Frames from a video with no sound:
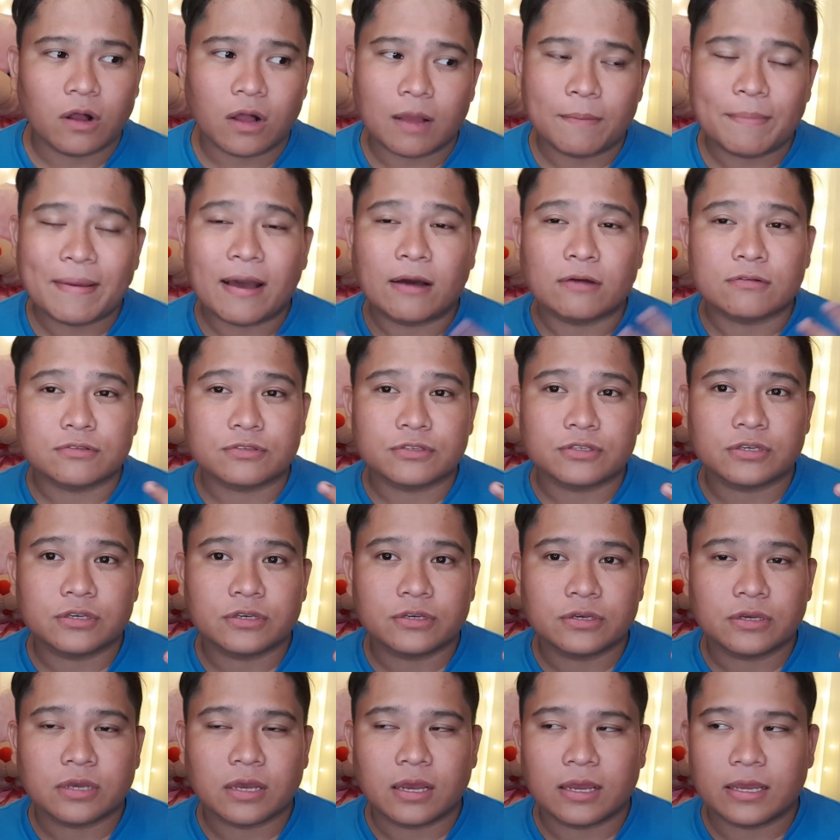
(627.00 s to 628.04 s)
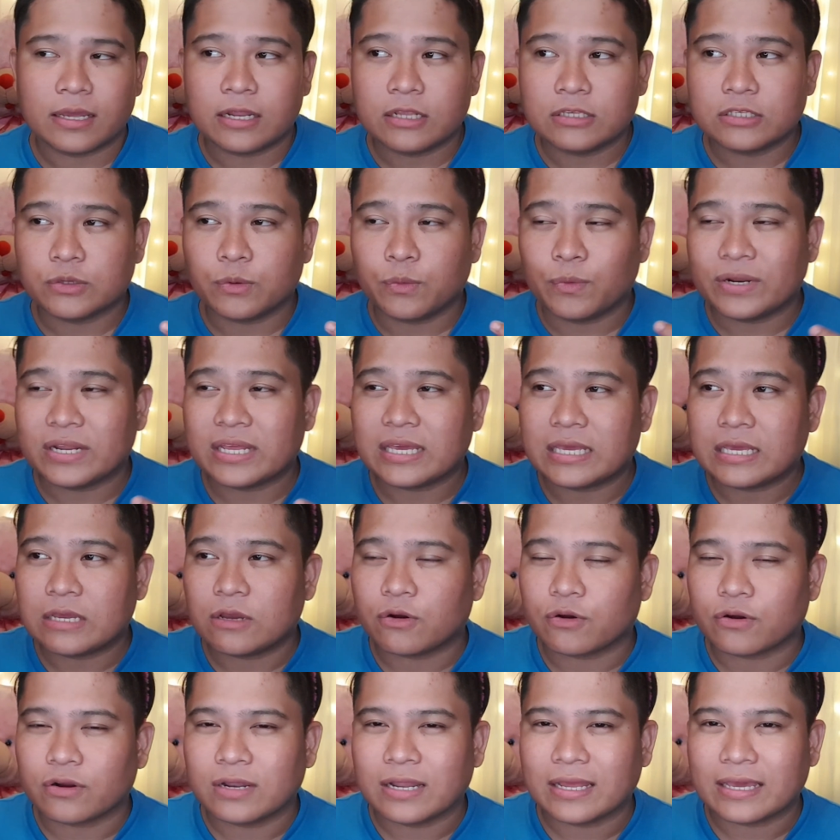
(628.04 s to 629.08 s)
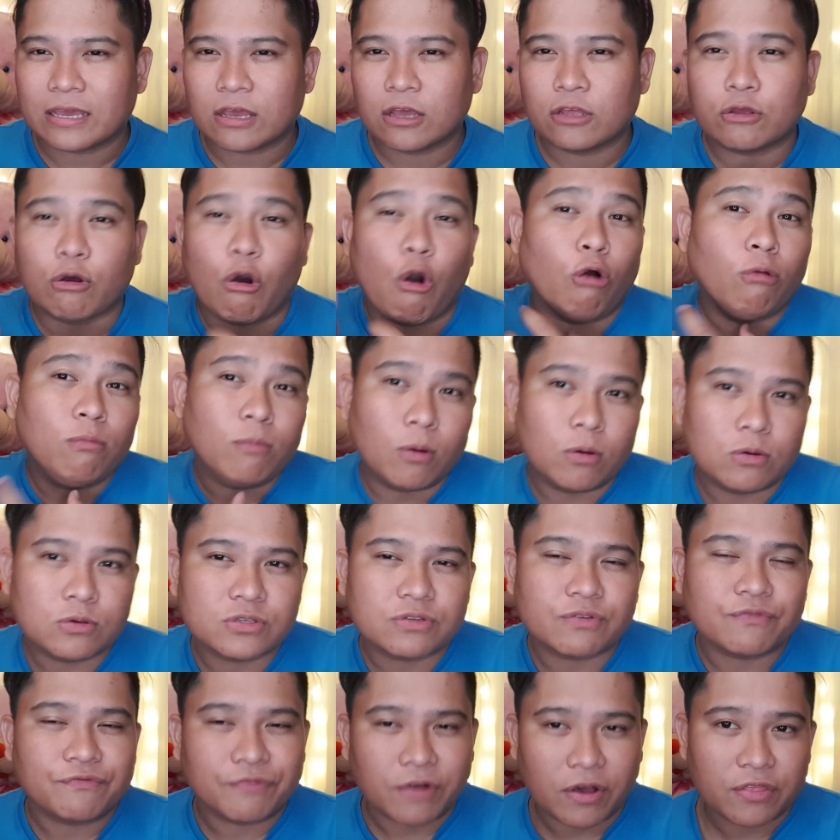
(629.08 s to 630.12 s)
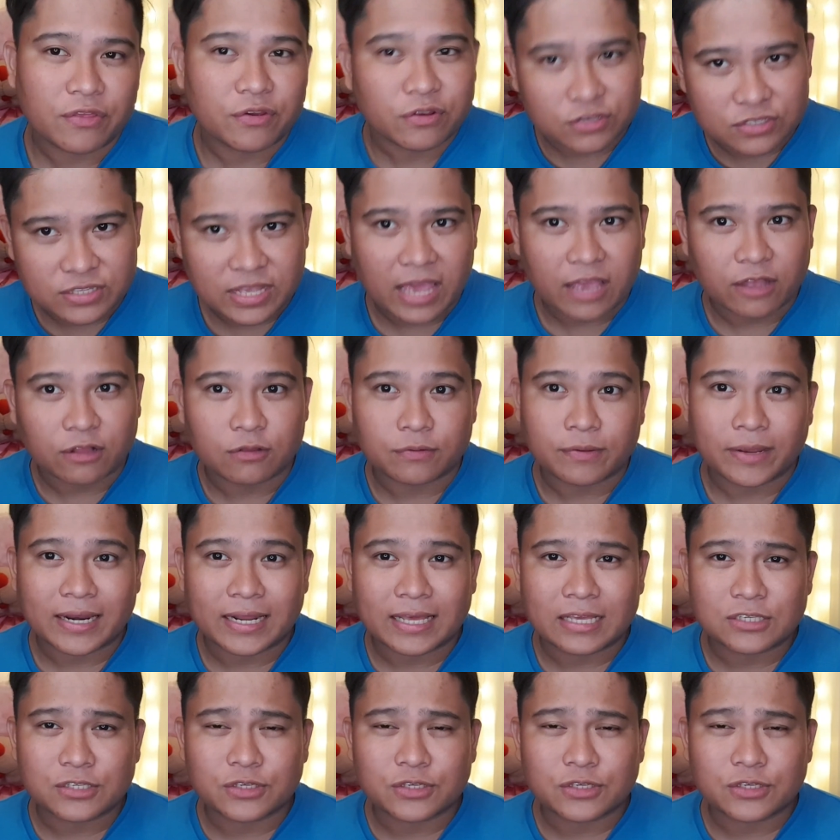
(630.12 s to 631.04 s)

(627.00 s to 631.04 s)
about, it is already, or like almost Father's Day already.